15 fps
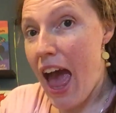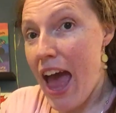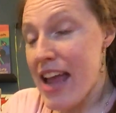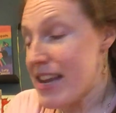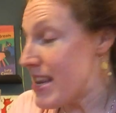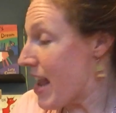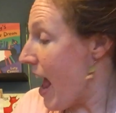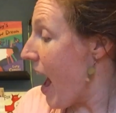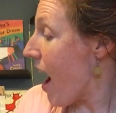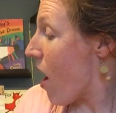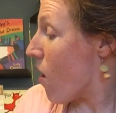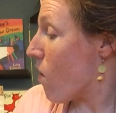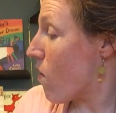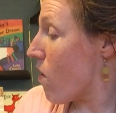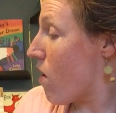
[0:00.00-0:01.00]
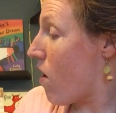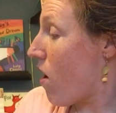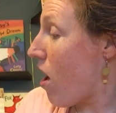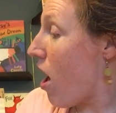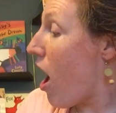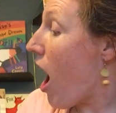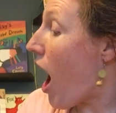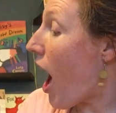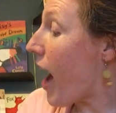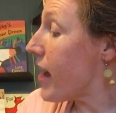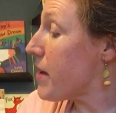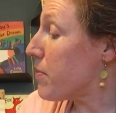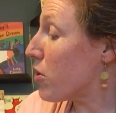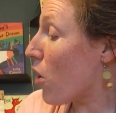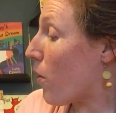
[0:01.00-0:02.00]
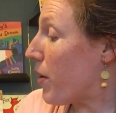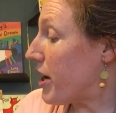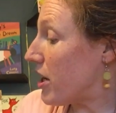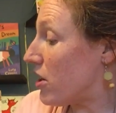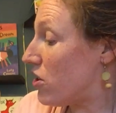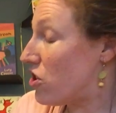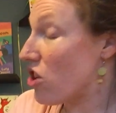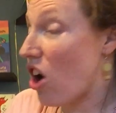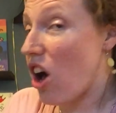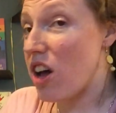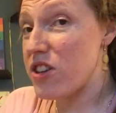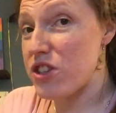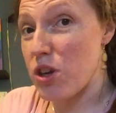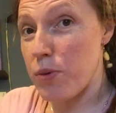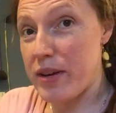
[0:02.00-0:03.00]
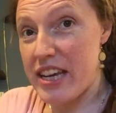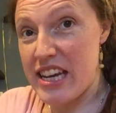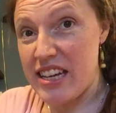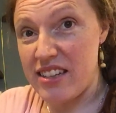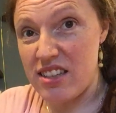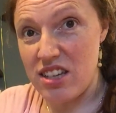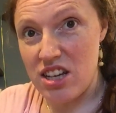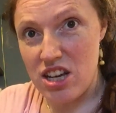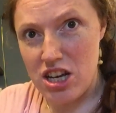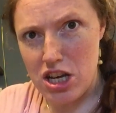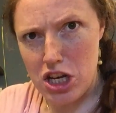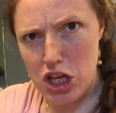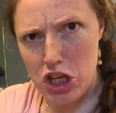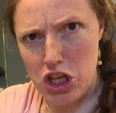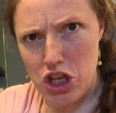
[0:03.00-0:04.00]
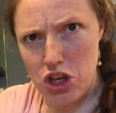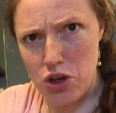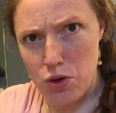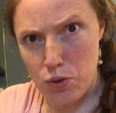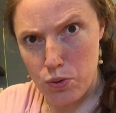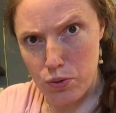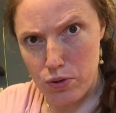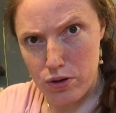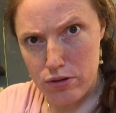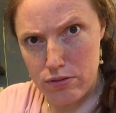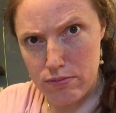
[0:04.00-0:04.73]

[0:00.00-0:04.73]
And now I am going to also eat you.